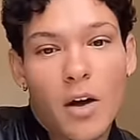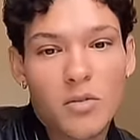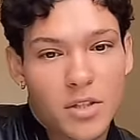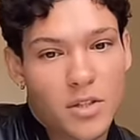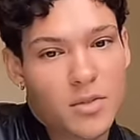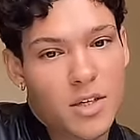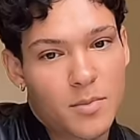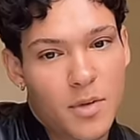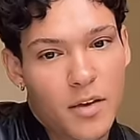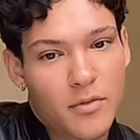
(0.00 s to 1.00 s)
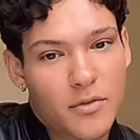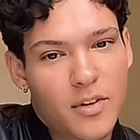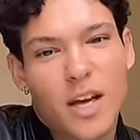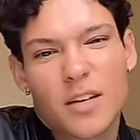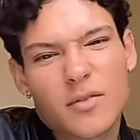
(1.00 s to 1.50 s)
Well, I always use
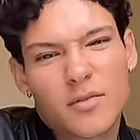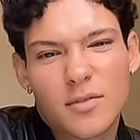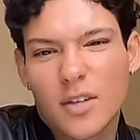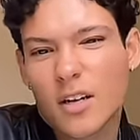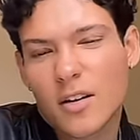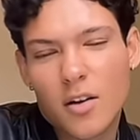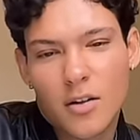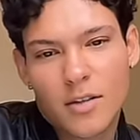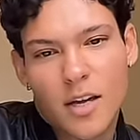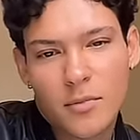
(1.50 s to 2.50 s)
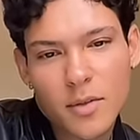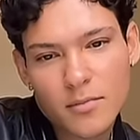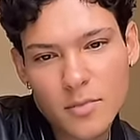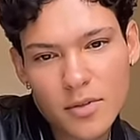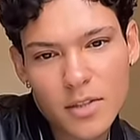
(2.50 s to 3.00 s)
SPF, kind of. Not all the time,
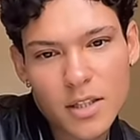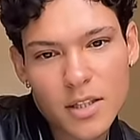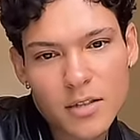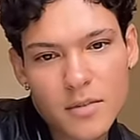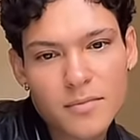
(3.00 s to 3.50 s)
but mostly.